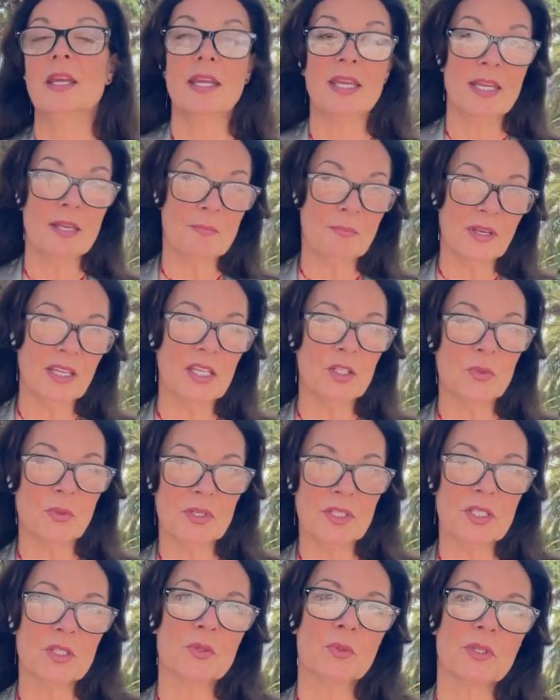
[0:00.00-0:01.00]
In May
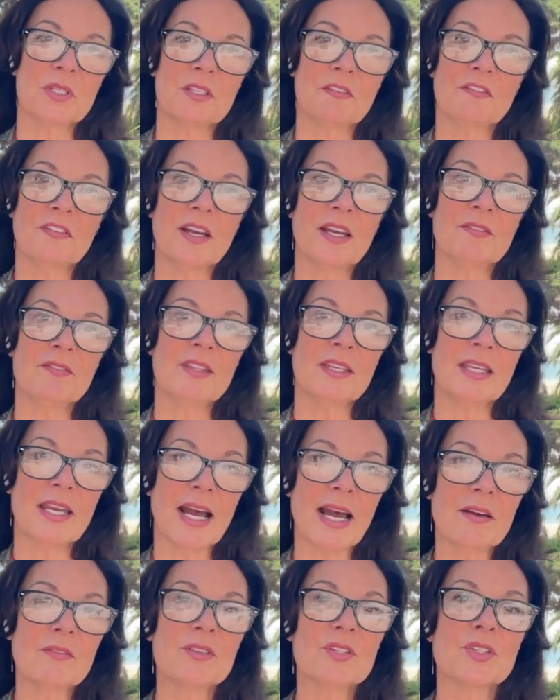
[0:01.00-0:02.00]
2025, the
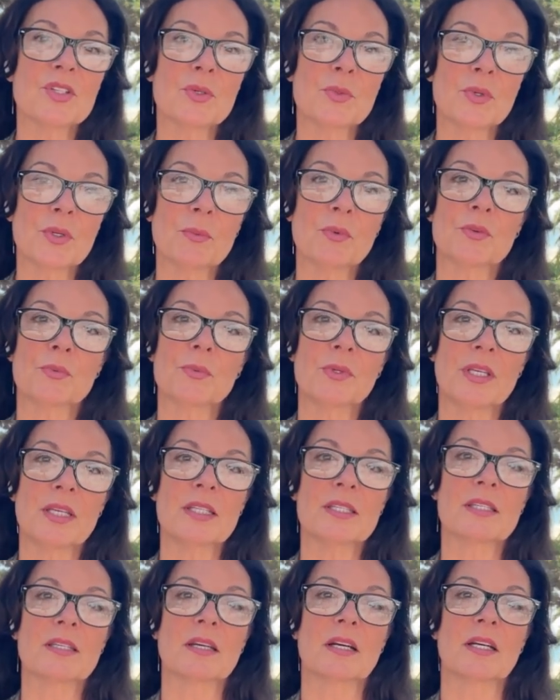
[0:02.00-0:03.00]
average Euribor
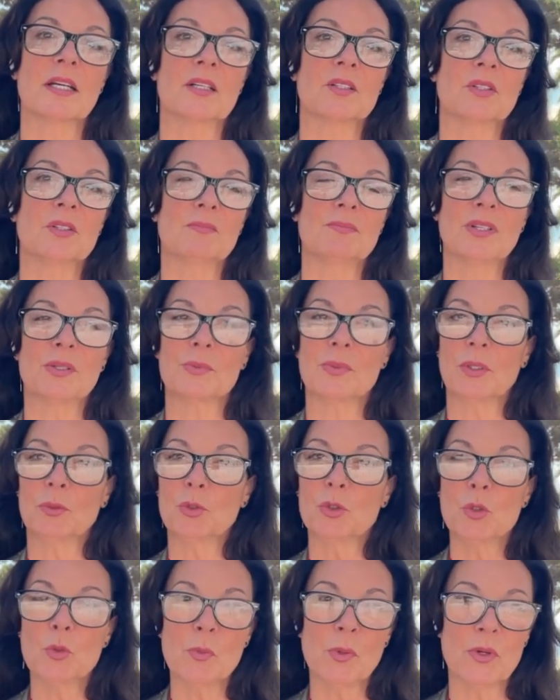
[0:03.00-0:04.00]
rates are
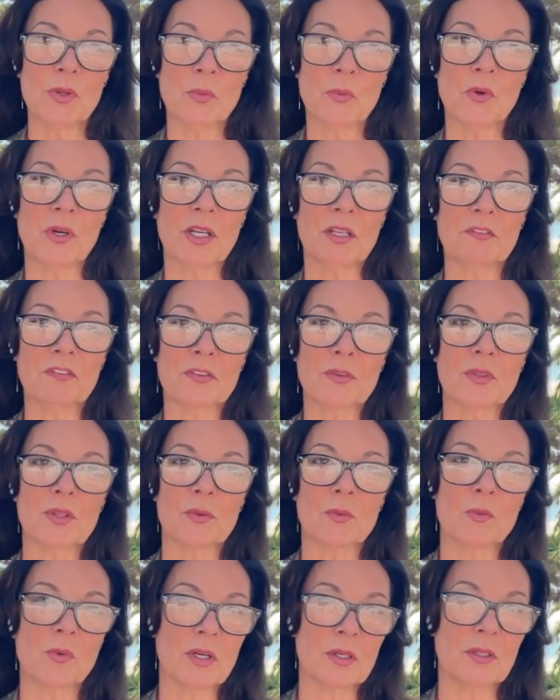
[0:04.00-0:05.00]
around 2.1 for
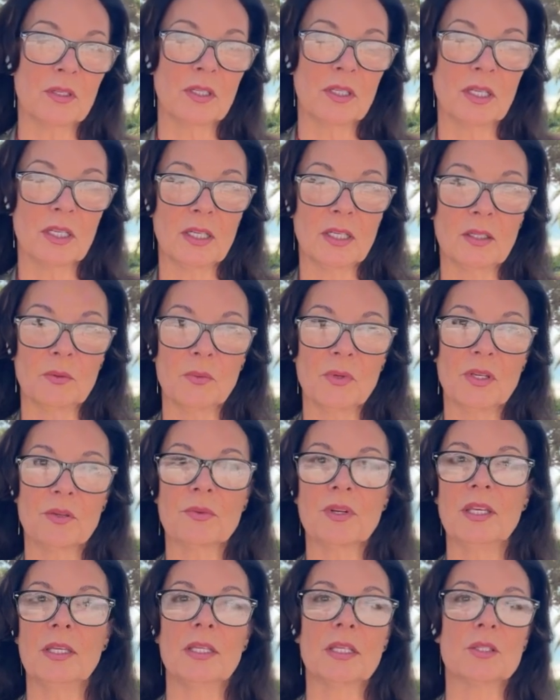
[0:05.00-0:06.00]
the one-week
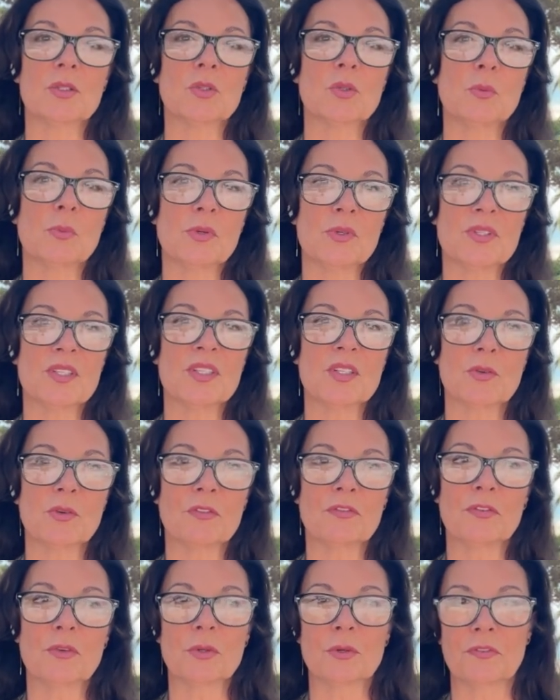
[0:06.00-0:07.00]
rate and 2.04
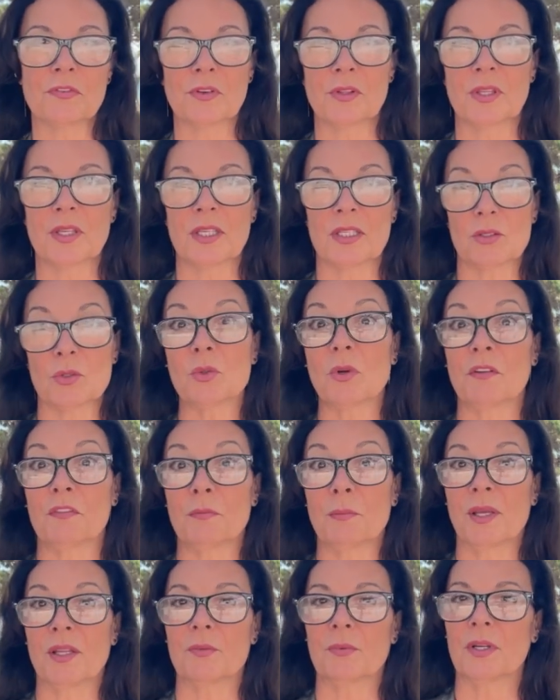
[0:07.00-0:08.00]
for the
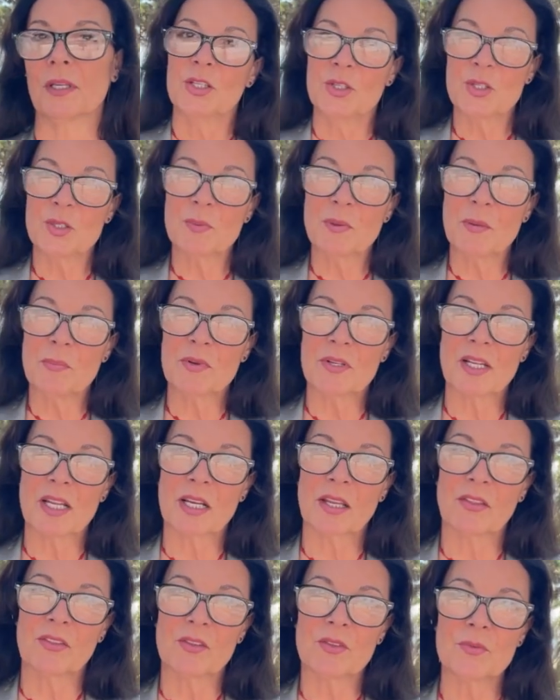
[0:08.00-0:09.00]
12-month rate. The newspaper La
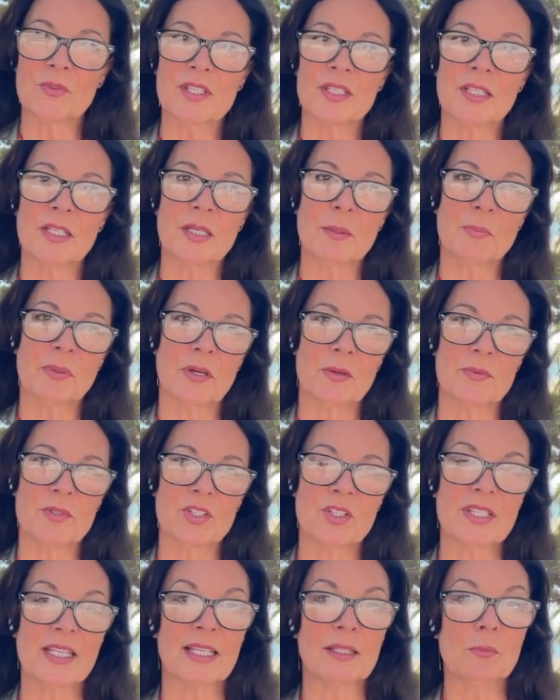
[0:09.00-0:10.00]
Razón recently
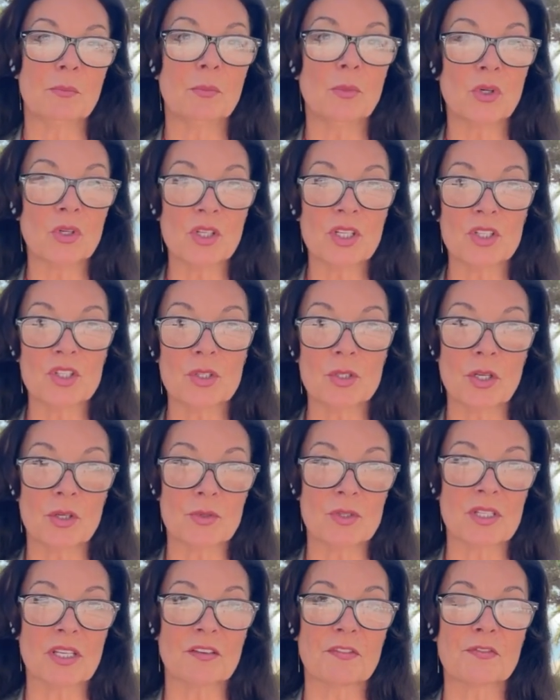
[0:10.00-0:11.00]
published that mortgage
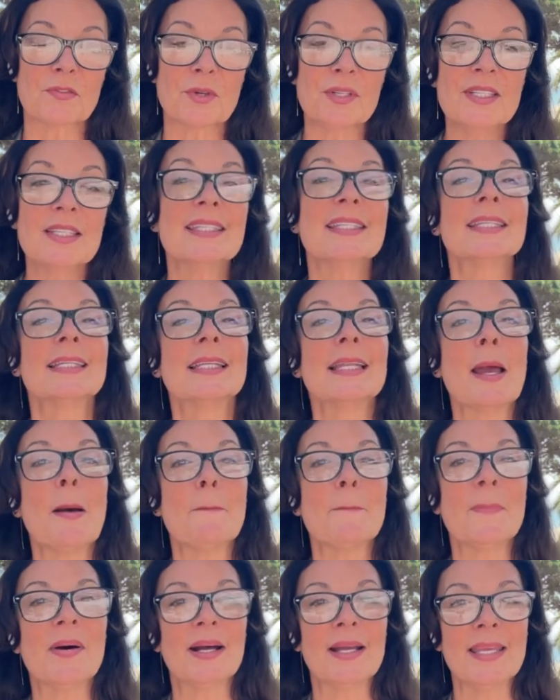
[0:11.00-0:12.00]
loans have risen
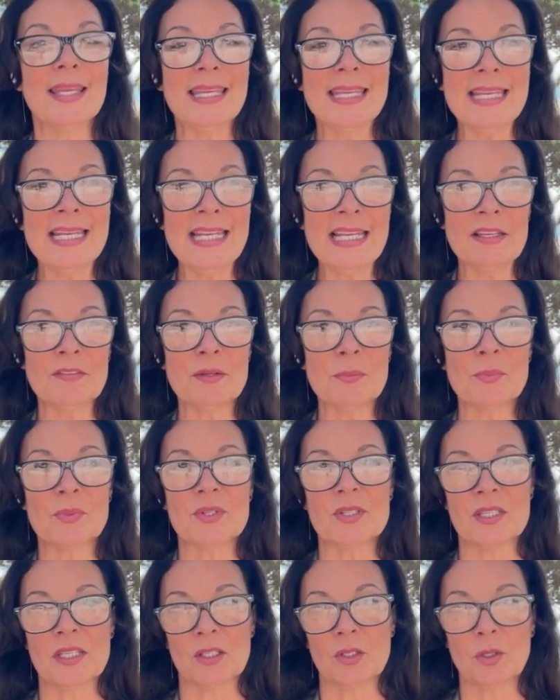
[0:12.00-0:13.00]
by
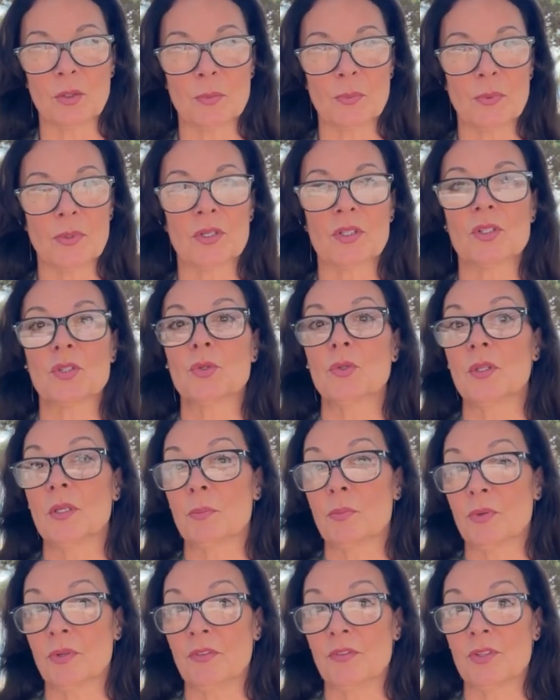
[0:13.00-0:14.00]
11% compared to the
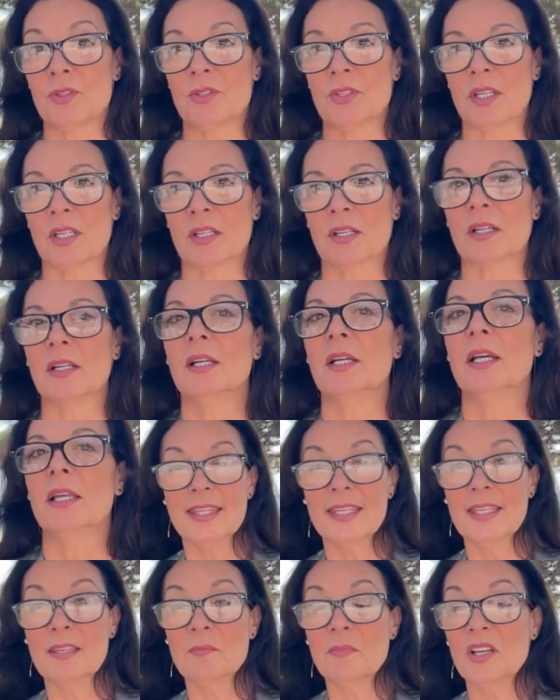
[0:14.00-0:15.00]
previous year.
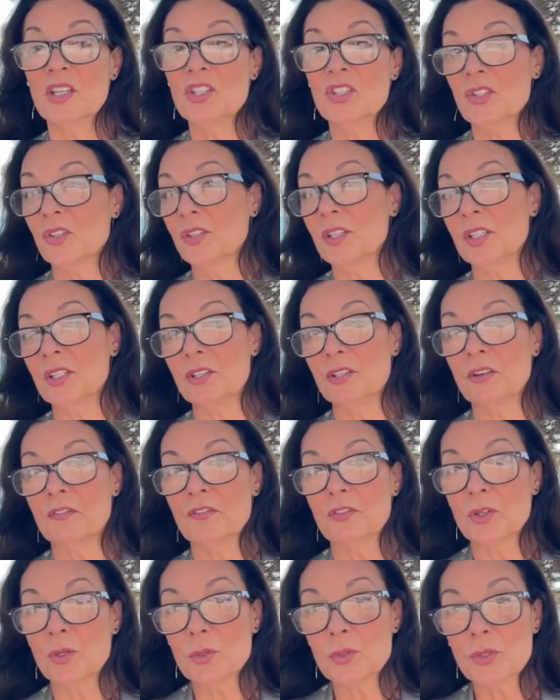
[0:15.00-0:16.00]
The majority
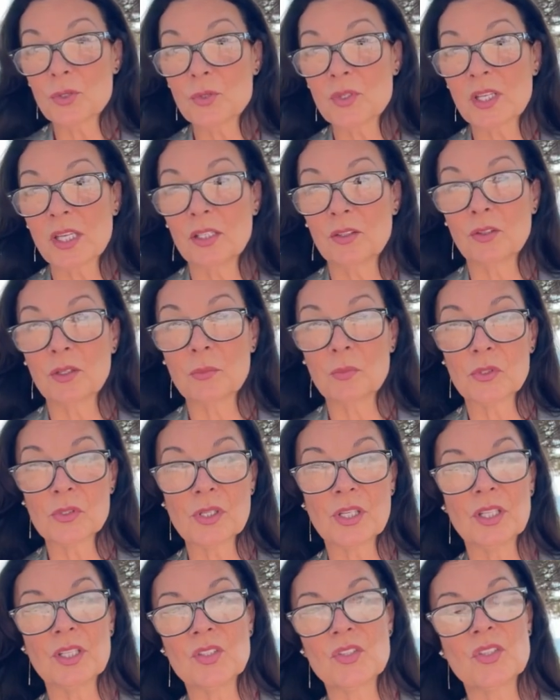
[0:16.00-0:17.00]
of those who sign on a
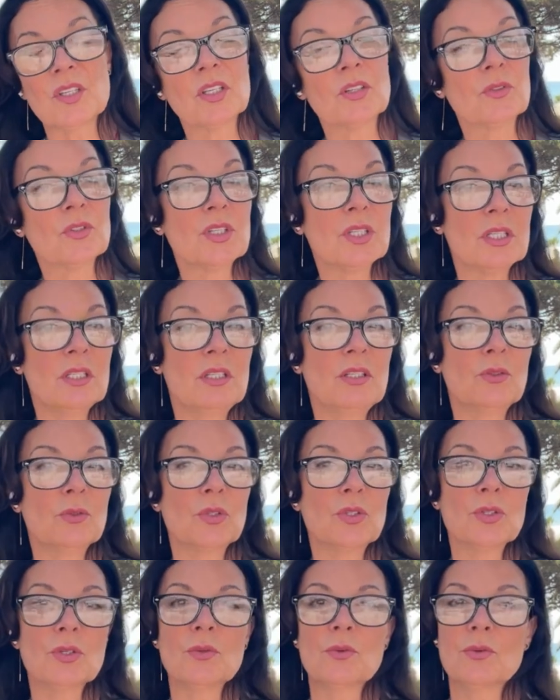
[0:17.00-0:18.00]
mortgage, they continue
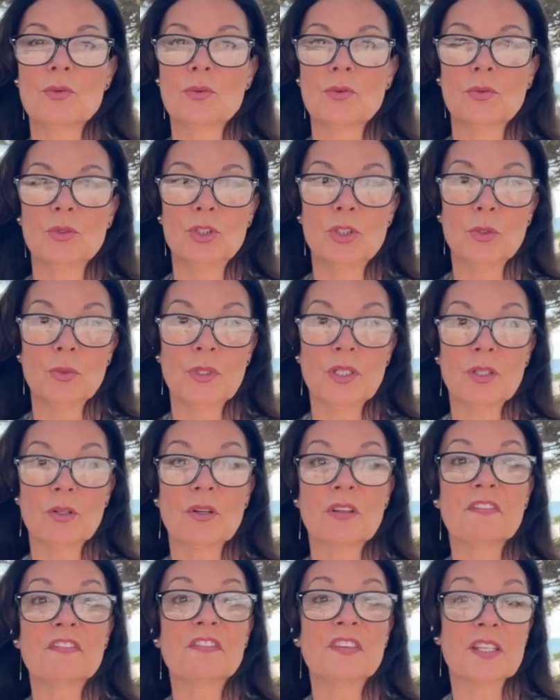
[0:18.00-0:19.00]
to do it
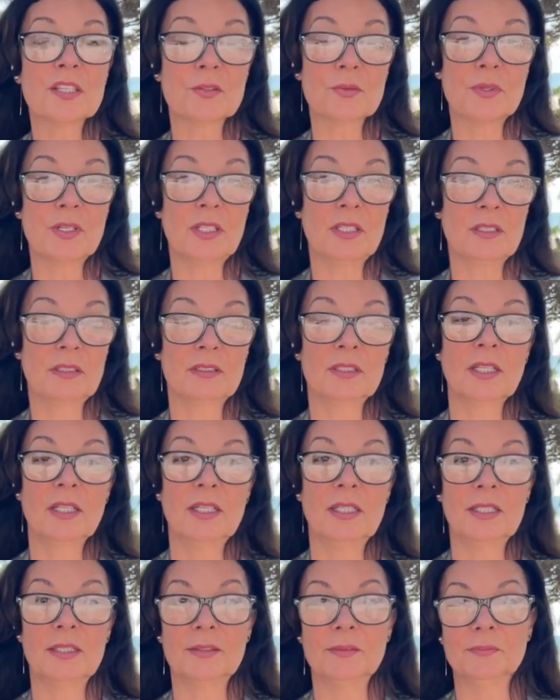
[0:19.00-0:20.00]
on a fixed rate.
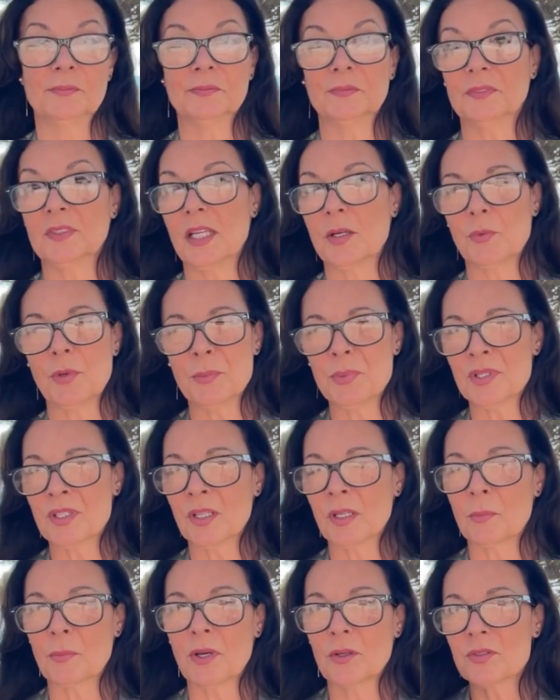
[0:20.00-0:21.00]
They
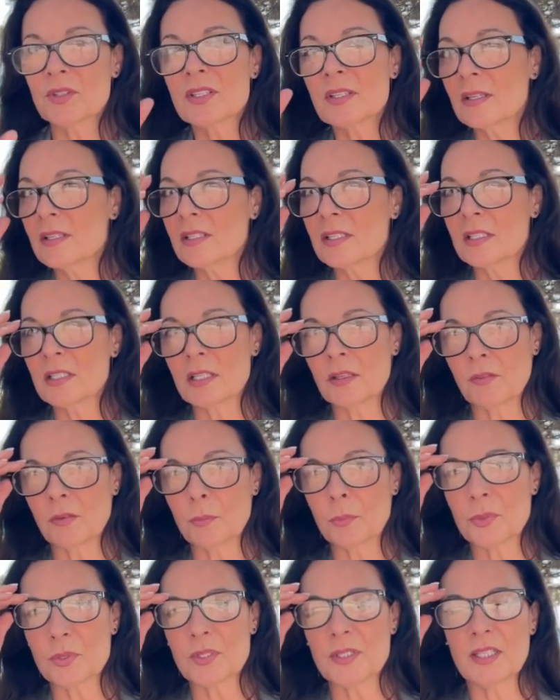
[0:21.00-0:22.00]
represent about
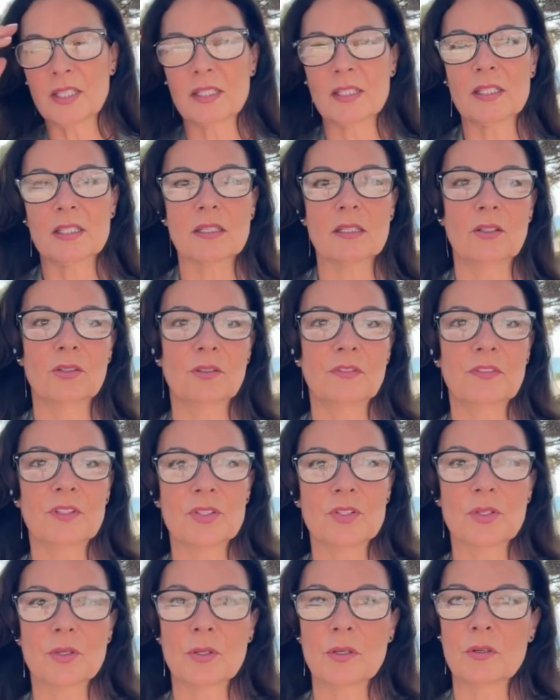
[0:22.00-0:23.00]
67% of
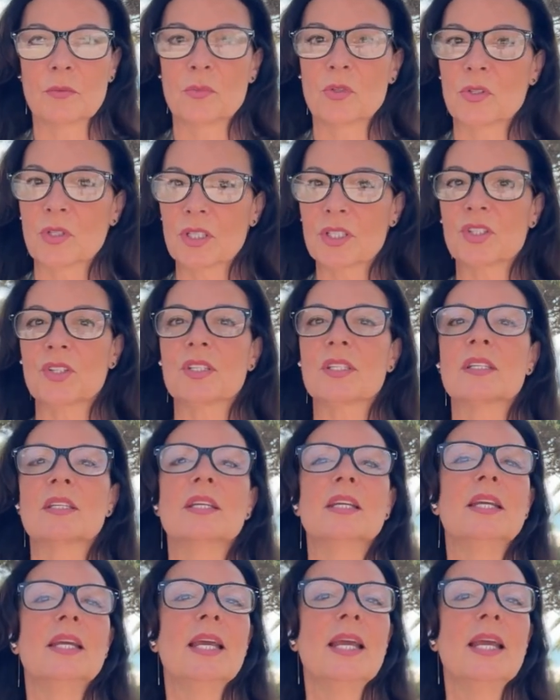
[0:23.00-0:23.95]
the total mortgages.